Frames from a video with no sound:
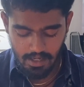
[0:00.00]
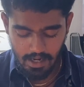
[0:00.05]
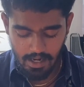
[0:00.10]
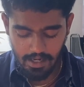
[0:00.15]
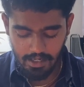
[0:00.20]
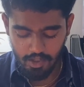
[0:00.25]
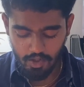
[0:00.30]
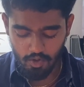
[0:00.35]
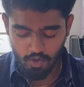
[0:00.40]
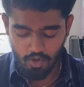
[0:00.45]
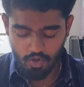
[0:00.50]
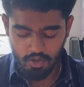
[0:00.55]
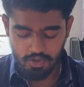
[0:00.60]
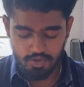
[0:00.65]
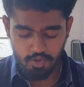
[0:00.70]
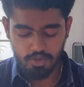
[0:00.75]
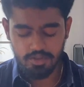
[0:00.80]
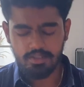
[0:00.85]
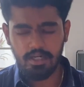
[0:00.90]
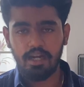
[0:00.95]
And you have to
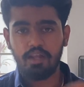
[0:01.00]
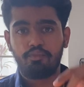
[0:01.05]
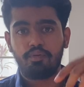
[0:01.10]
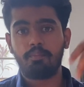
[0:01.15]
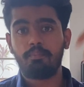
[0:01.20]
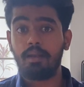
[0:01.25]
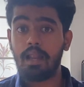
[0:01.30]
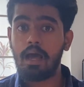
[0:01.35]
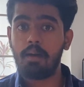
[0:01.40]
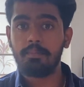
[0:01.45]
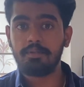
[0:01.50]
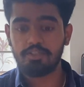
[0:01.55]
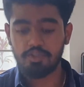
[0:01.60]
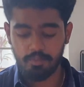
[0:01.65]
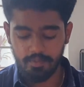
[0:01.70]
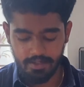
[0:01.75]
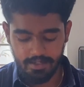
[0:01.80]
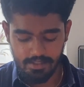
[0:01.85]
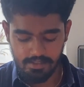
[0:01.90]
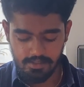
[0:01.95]
also study from lab
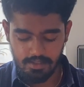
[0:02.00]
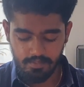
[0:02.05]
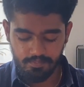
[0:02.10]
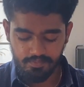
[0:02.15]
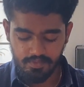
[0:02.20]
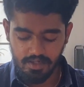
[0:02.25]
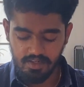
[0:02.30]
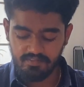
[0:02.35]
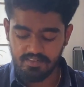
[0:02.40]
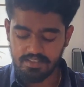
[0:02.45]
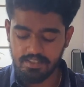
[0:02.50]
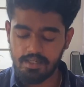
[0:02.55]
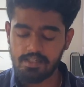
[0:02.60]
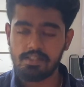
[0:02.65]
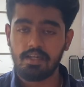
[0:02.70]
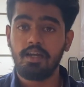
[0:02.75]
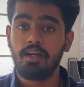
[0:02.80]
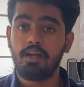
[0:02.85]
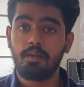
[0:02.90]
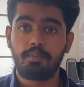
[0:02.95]
instrumentation,
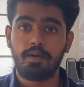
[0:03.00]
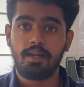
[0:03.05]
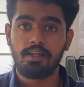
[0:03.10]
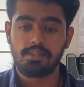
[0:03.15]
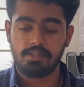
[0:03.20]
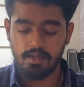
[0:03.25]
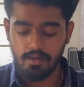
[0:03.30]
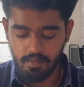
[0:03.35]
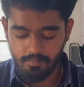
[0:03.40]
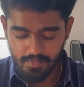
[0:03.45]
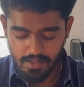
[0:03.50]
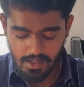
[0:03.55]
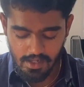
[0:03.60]
investigation, and interpretation.